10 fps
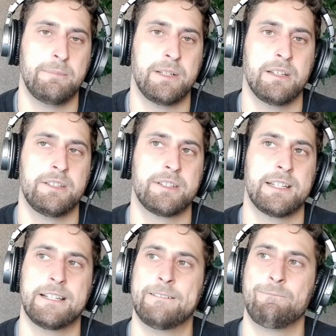Because
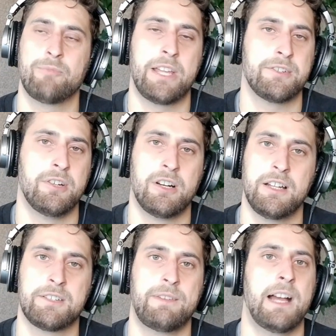as
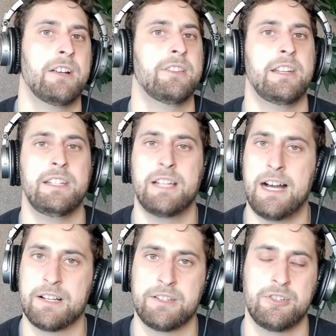neurons fire, they need
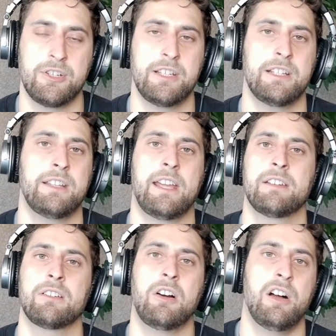oxygen, and
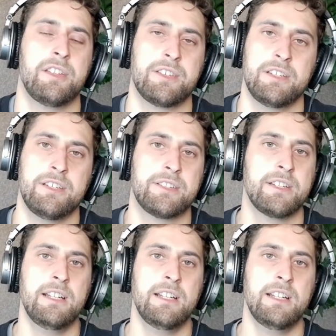that causes